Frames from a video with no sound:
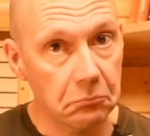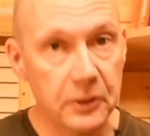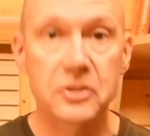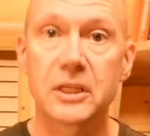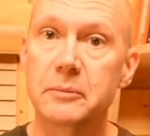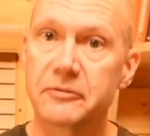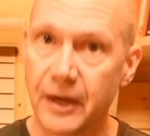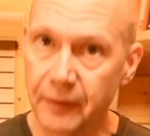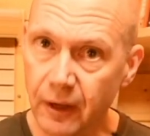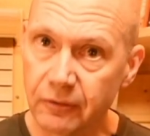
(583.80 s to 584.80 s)
Which seems
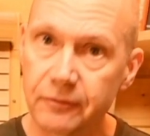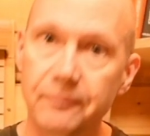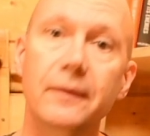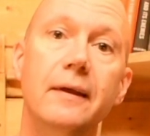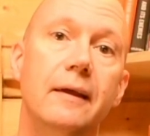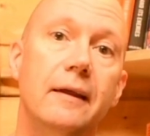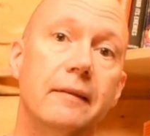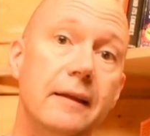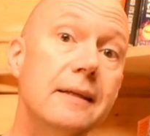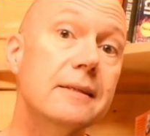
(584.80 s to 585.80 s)
fair enough.
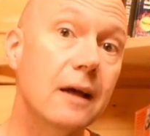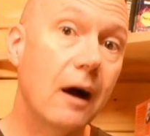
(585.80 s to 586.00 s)
These